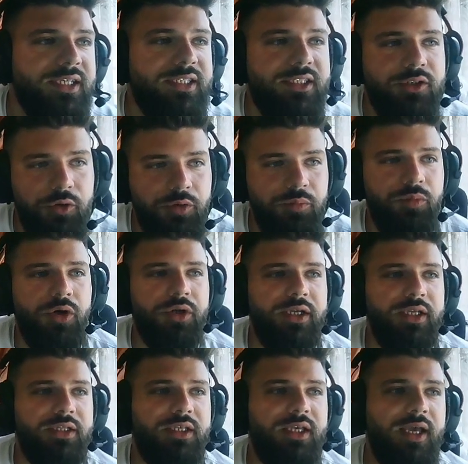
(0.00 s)

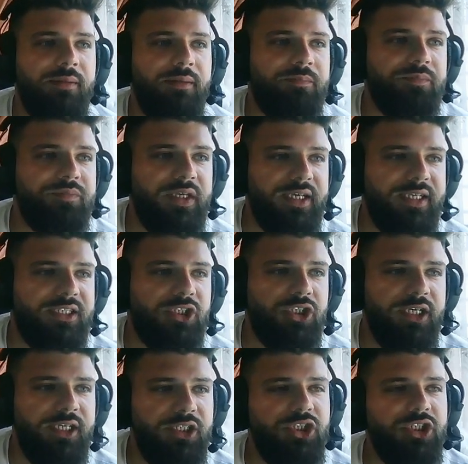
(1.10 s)
CoinMarketCap the
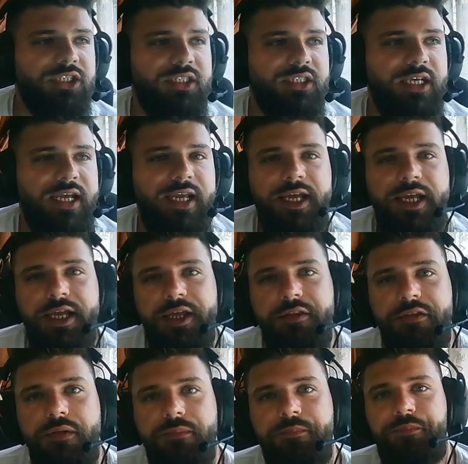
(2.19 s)
exchanges and
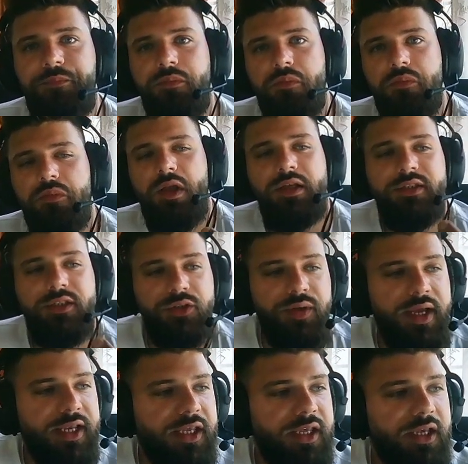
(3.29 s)
the
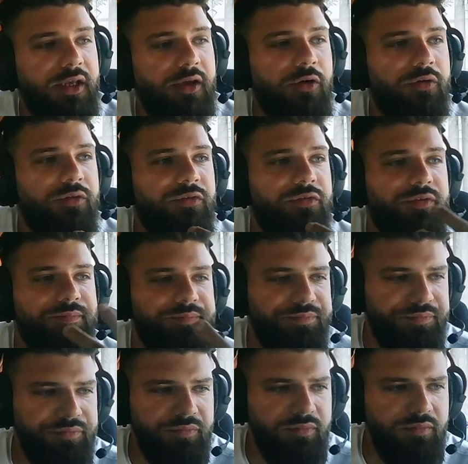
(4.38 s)
ranking of
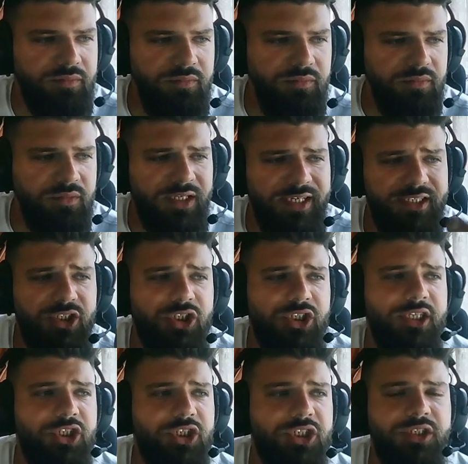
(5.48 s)

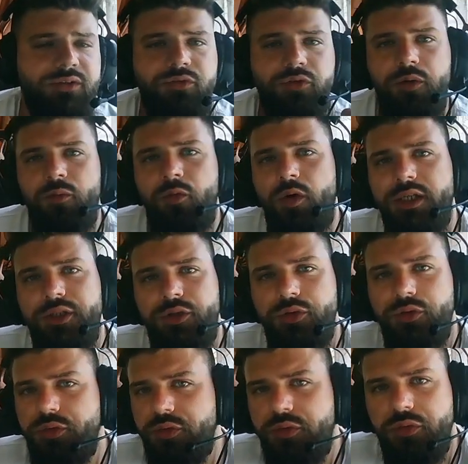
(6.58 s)
exchanges from 1 to
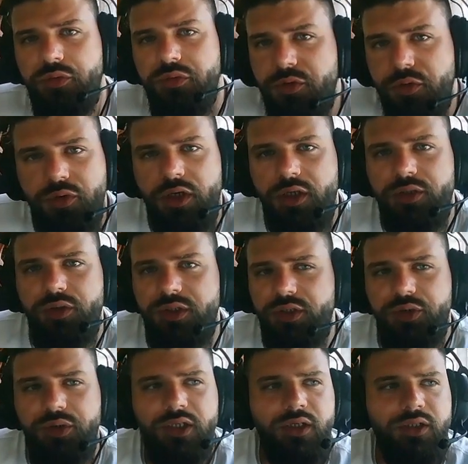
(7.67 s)
200,
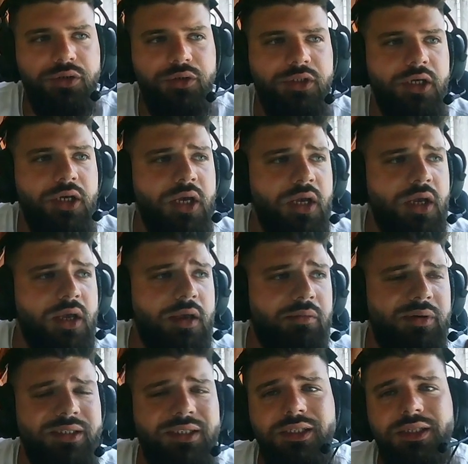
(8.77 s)
300.
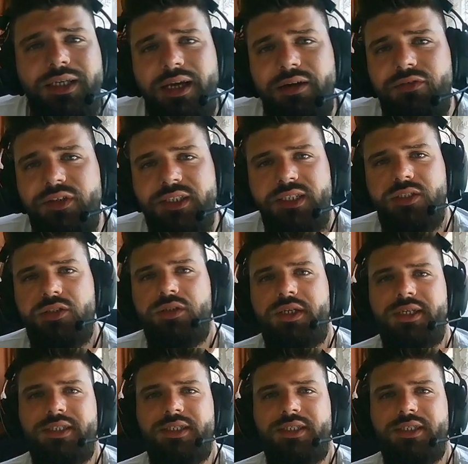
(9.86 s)
Basically every centralized